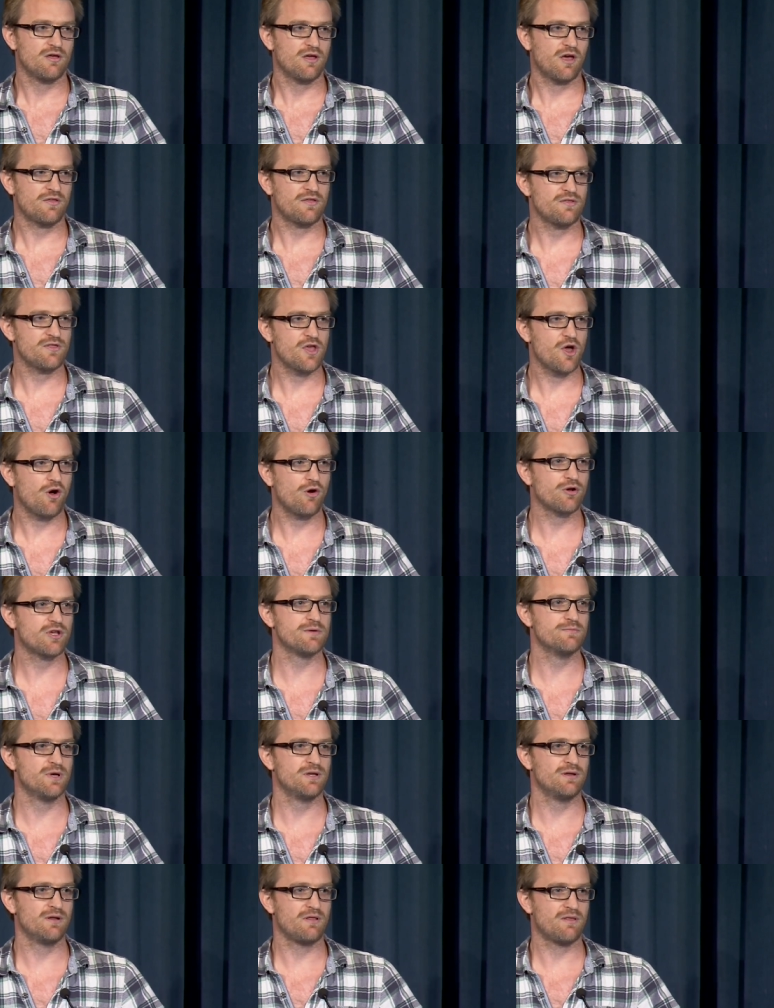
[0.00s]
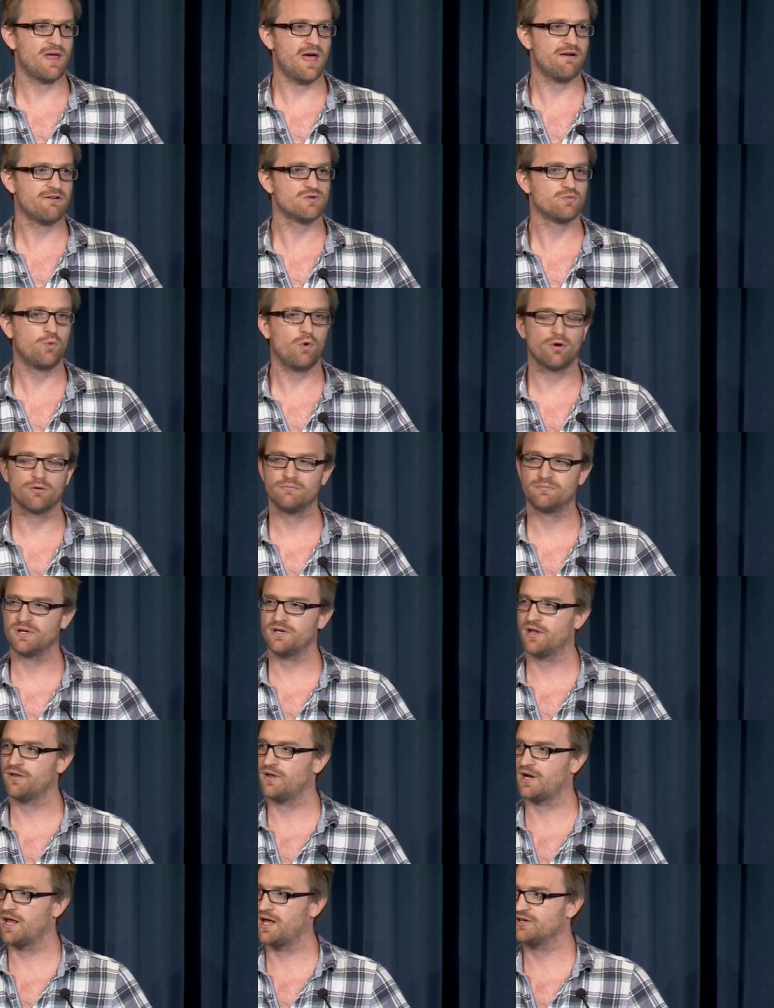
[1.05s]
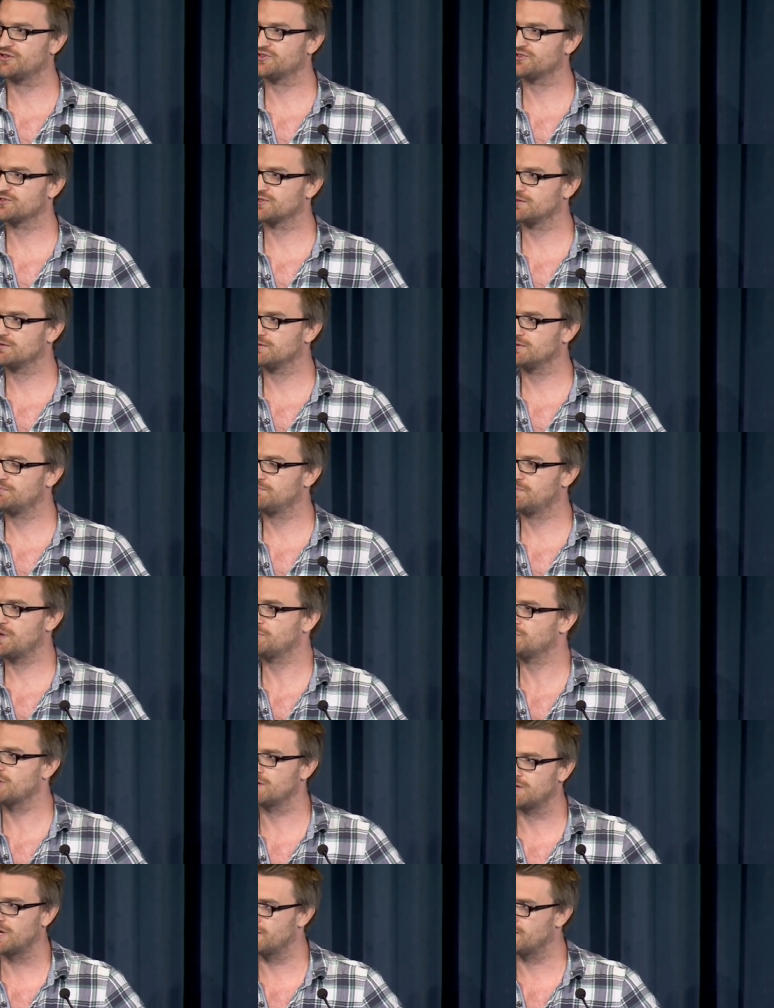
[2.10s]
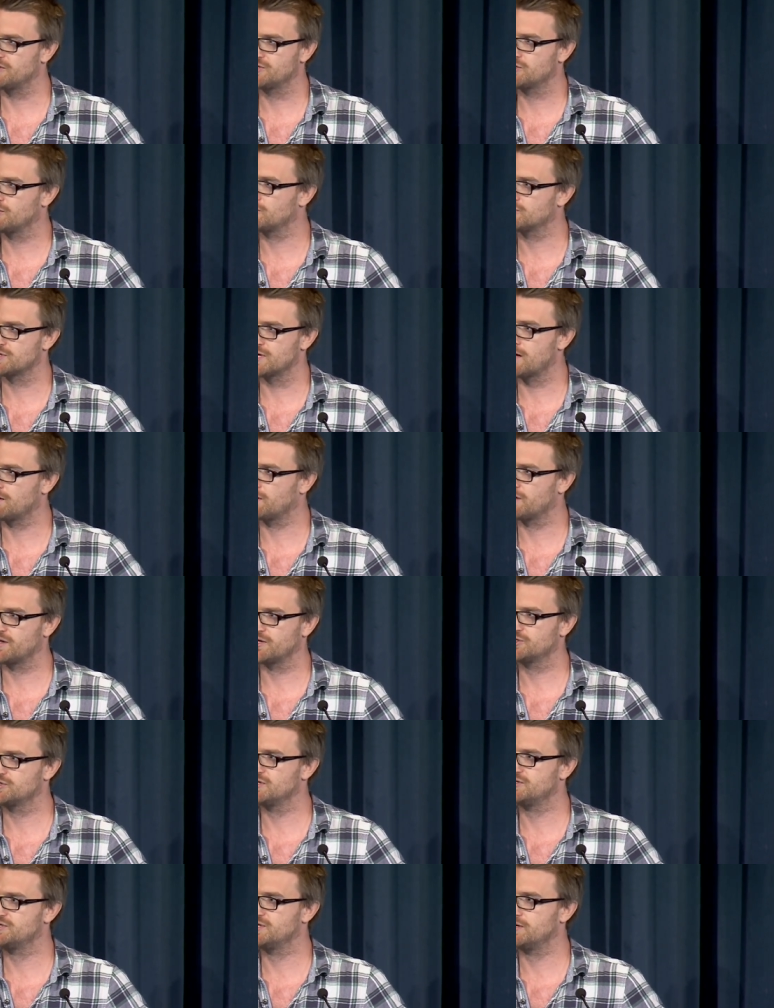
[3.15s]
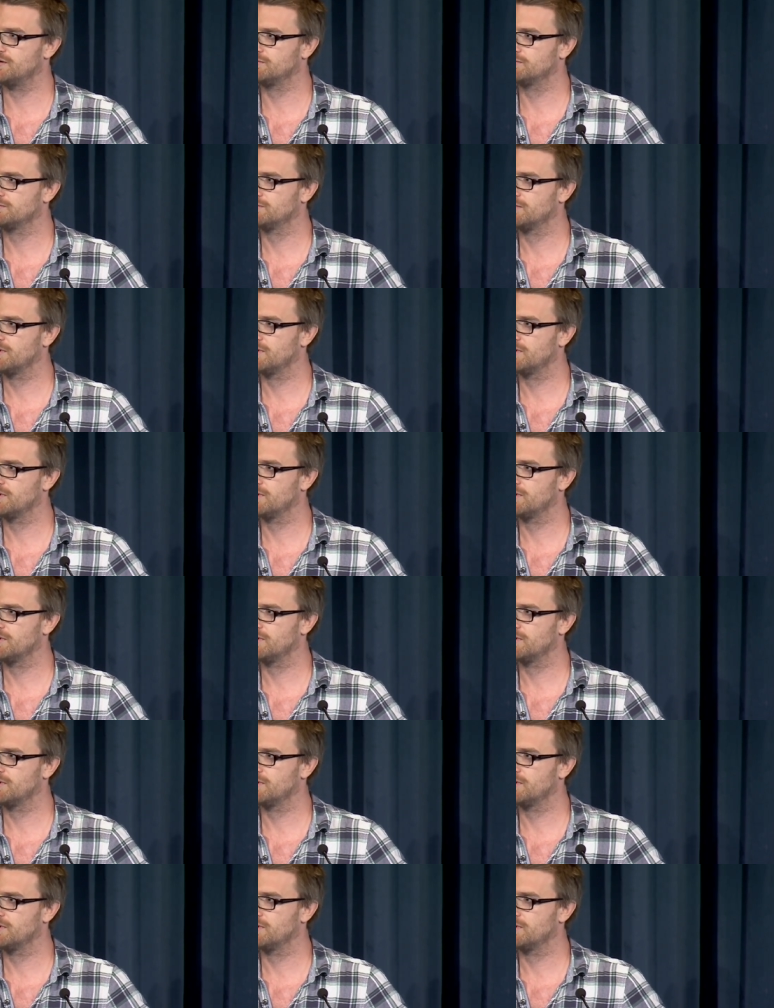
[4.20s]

I think the argument there is one, but nonetheless, People don't let their children out like they should do.